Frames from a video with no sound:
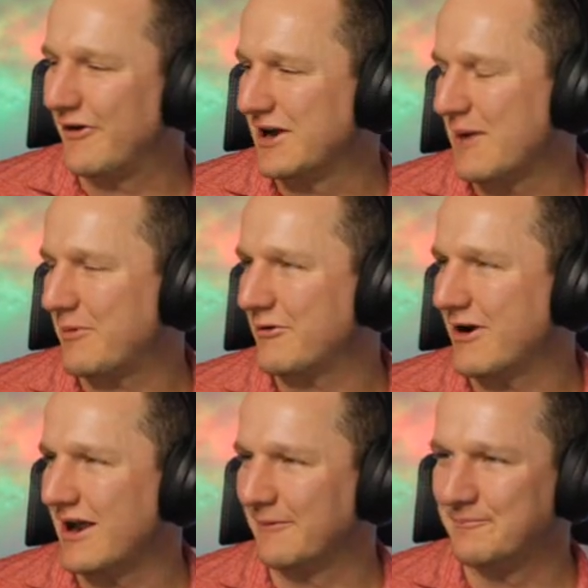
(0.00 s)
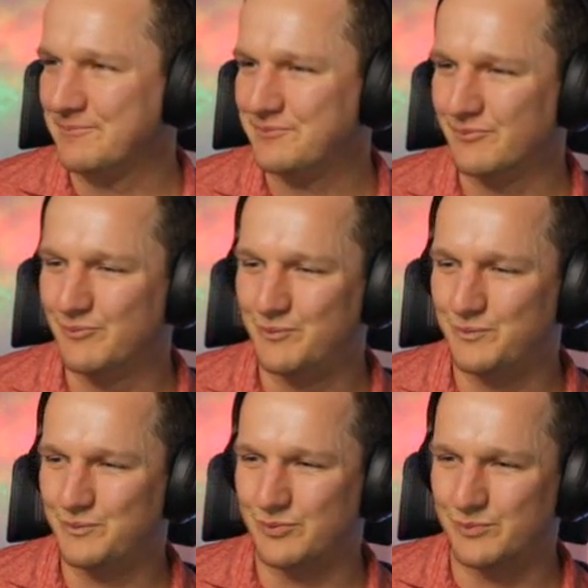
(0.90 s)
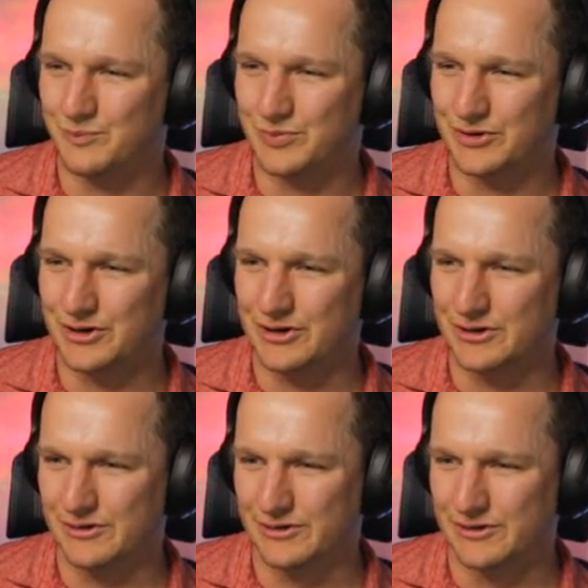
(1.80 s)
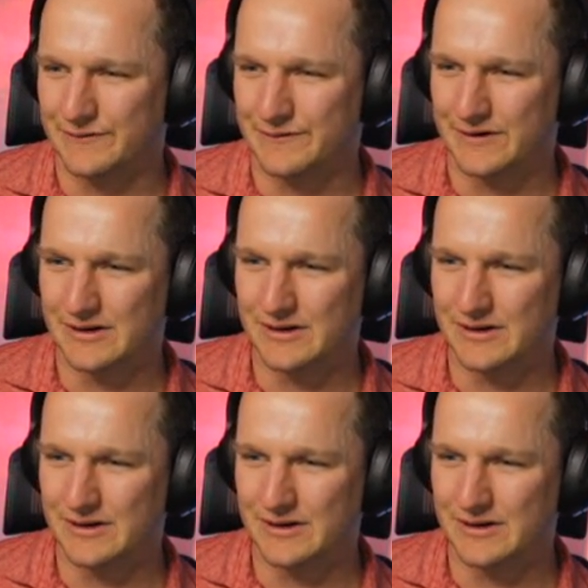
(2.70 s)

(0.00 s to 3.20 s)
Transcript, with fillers: up and running. Beautiful.